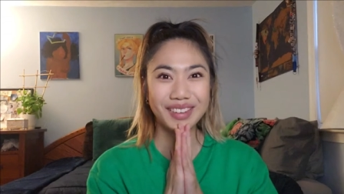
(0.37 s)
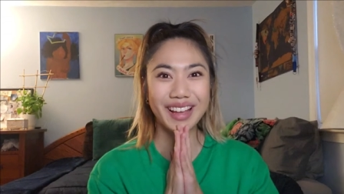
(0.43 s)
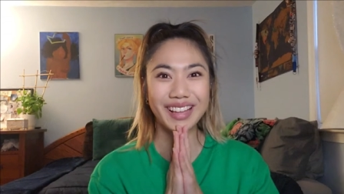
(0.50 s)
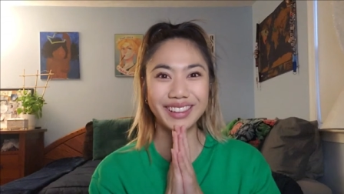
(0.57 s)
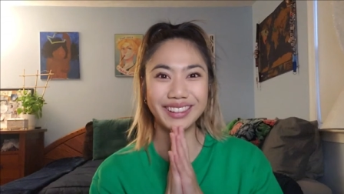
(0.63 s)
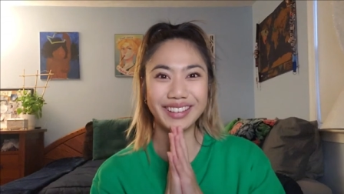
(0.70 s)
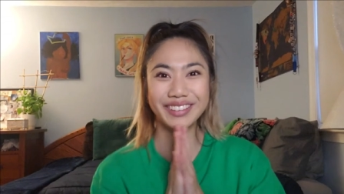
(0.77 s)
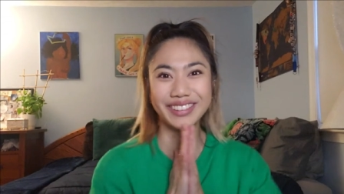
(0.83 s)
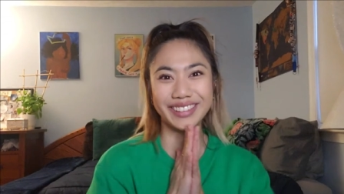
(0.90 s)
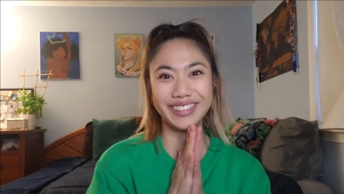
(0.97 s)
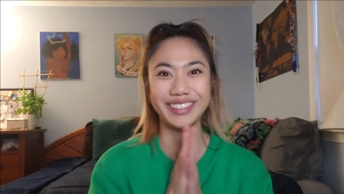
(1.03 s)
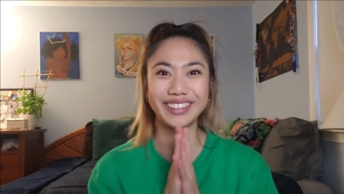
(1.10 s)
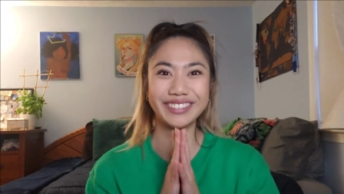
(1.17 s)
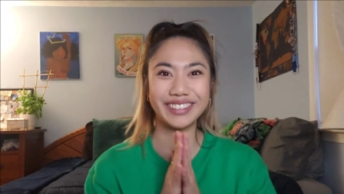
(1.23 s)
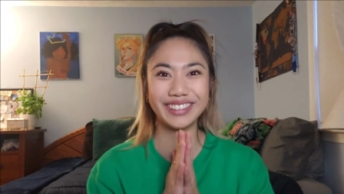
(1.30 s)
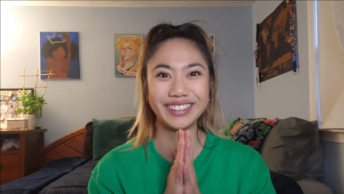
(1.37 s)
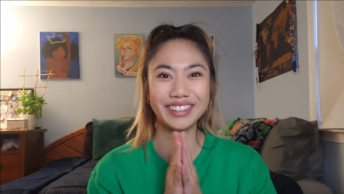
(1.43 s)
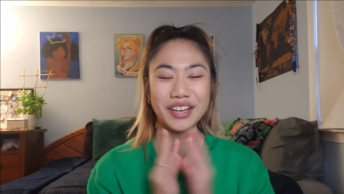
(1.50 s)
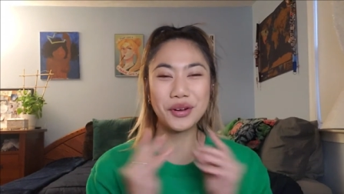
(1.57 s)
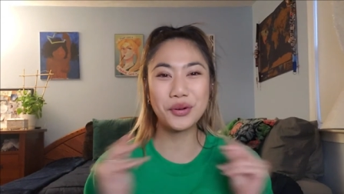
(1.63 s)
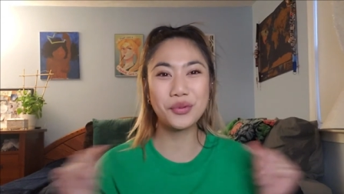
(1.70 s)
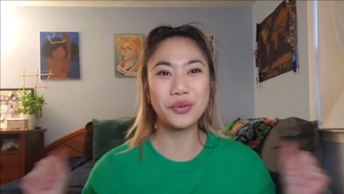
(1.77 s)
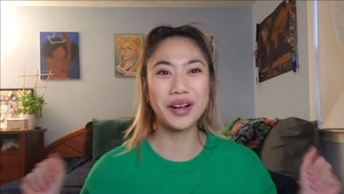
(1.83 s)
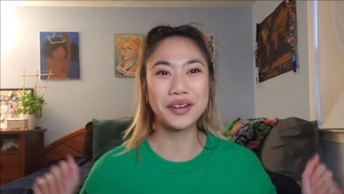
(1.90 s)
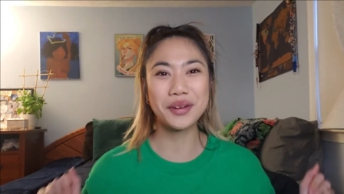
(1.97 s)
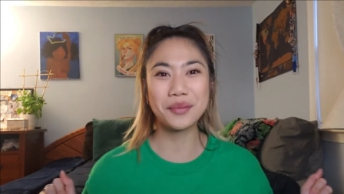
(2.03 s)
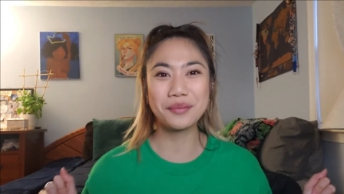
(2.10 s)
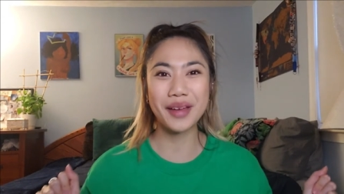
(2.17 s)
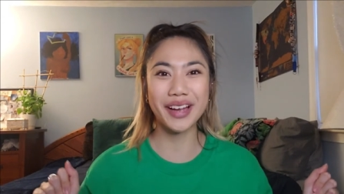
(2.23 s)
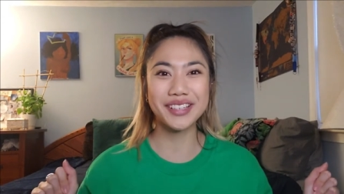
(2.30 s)
Hello, hello, hello.
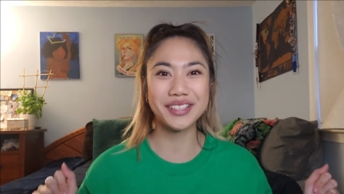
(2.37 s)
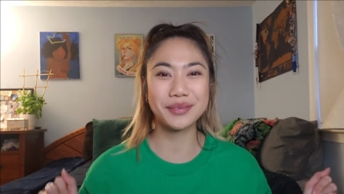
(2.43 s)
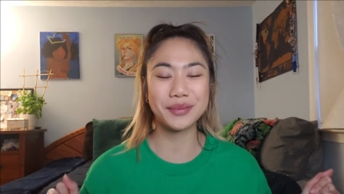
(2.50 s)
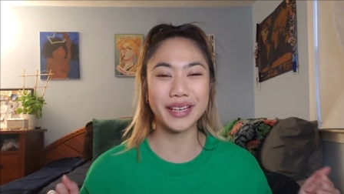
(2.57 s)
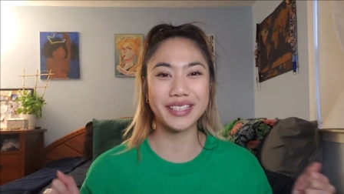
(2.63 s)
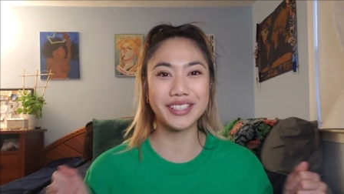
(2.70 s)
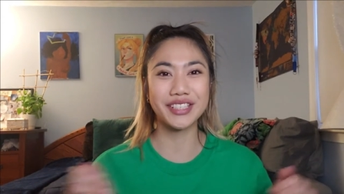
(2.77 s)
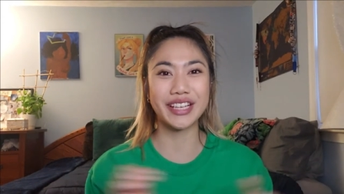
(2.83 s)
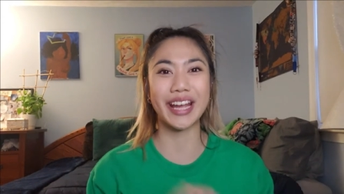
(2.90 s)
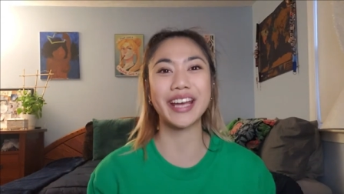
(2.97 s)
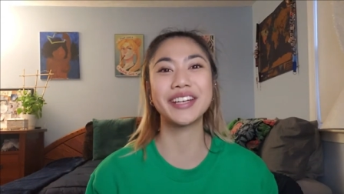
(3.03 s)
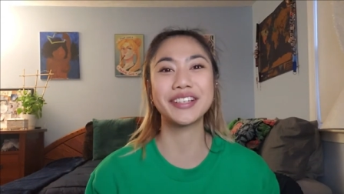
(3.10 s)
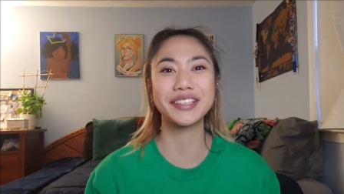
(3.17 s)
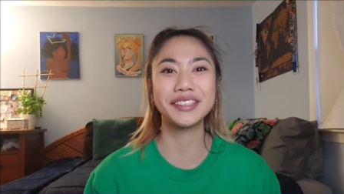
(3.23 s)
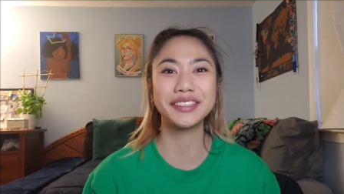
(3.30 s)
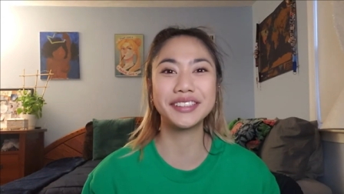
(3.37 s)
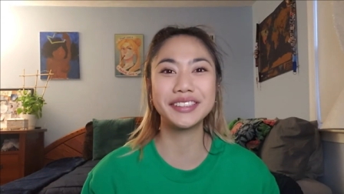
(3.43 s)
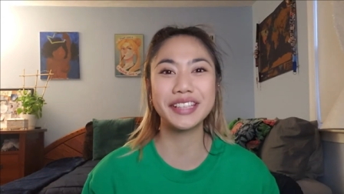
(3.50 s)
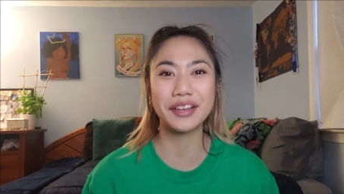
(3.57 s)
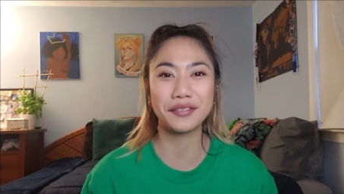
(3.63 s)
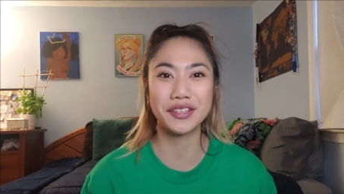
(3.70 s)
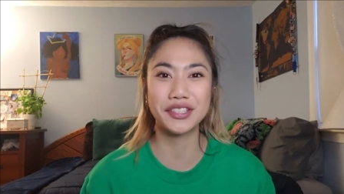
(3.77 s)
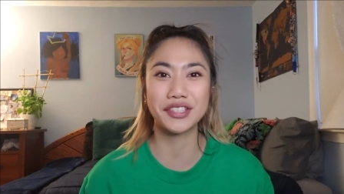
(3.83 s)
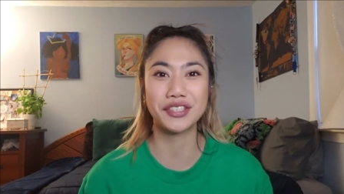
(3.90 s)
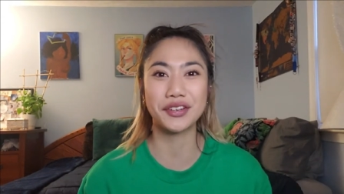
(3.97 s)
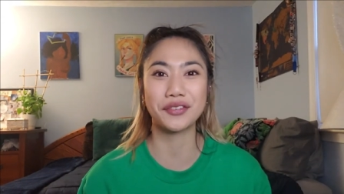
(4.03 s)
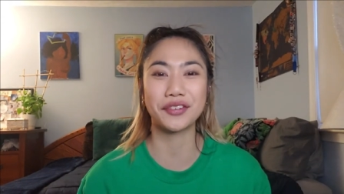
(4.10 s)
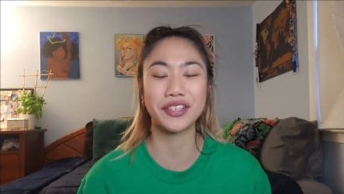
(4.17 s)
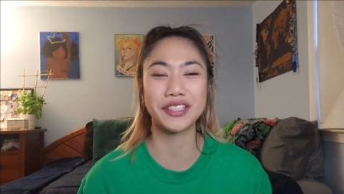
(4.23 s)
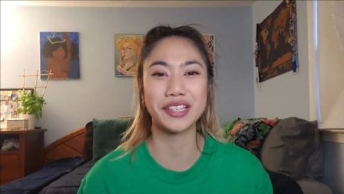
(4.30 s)
Welcome back to my channel. If this is
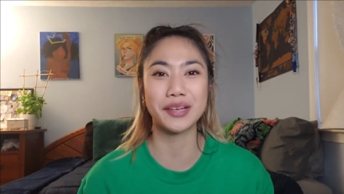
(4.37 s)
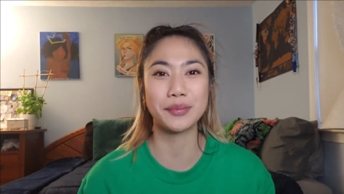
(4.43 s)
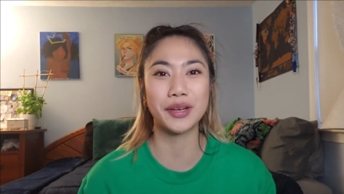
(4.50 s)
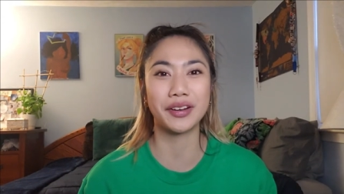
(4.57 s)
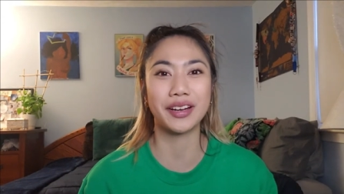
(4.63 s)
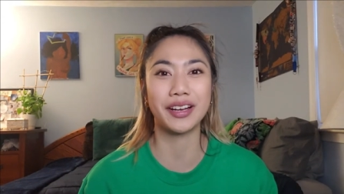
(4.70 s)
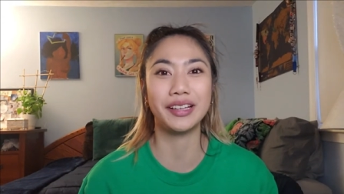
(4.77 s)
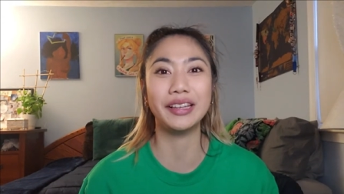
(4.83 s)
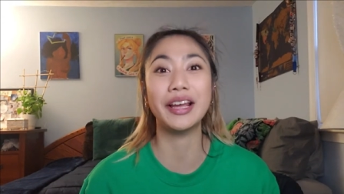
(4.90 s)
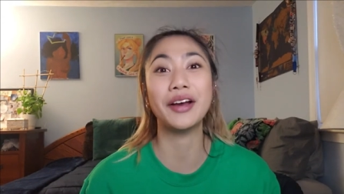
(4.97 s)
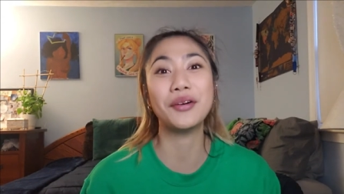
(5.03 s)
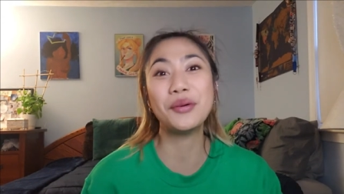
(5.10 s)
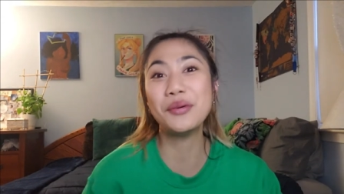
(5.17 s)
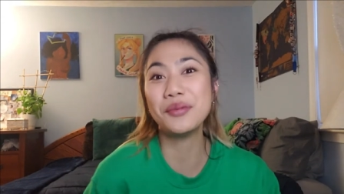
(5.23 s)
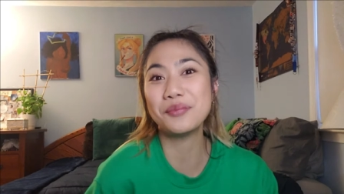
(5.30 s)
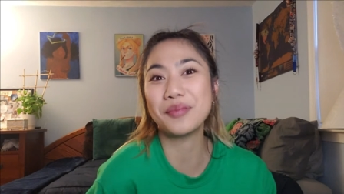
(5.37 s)
your first time here, hello.